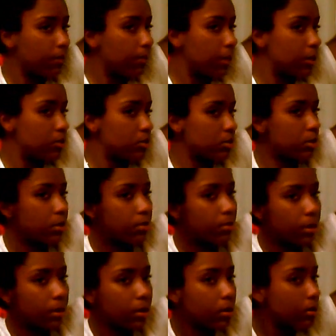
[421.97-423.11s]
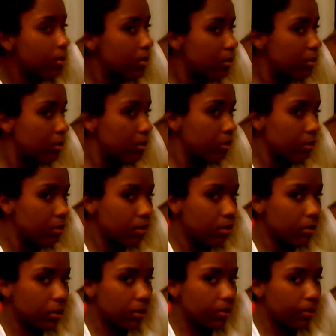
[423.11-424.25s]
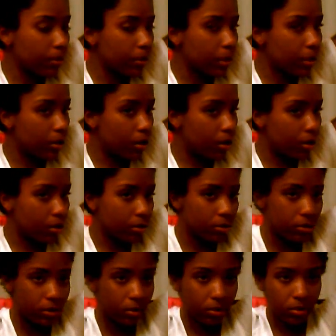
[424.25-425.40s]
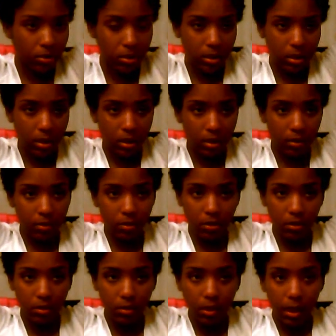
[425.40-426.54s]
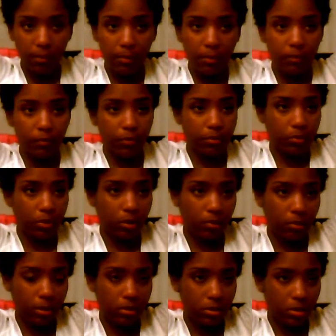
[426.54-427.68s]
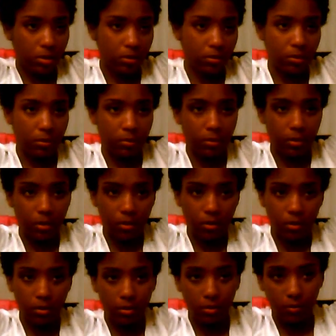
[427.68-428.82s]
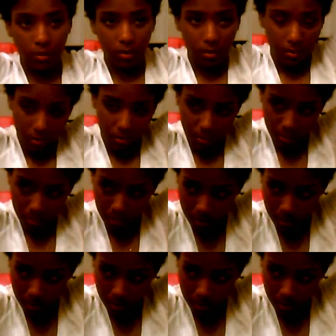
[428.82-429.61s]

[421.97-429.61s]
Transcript: I haven't measured them, but they're pretty long, so you can see that. I mean, from 3 months ago, they're pretty long anyway.